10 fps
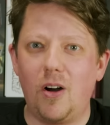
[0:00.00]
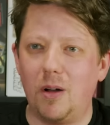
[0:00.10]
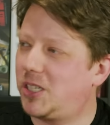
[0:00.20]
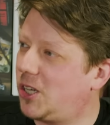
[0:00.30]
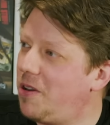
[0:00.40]
Oh,
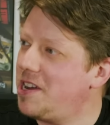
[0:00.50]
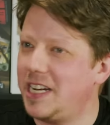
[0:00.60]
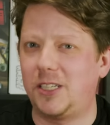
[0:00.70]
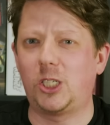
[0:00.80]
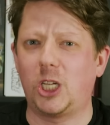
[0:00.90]
I'm sorry you
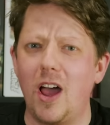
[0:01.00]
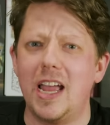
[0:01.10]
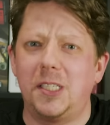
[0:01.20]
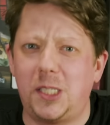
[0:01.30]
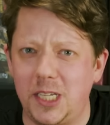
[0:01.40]
need slight
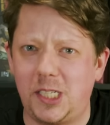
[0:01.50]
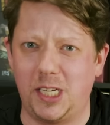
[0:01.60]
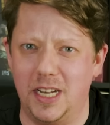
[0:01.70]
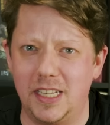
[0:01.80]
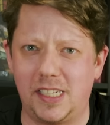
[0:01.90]

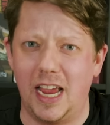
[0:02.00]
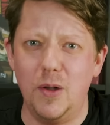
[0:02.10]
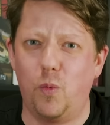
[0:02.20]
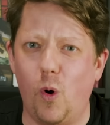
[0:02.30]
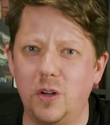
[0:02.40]
assistance
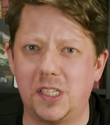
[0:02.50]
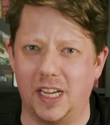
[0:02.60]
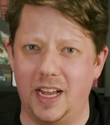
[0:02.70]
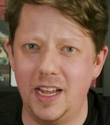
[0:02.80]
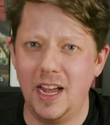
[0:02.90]
in water,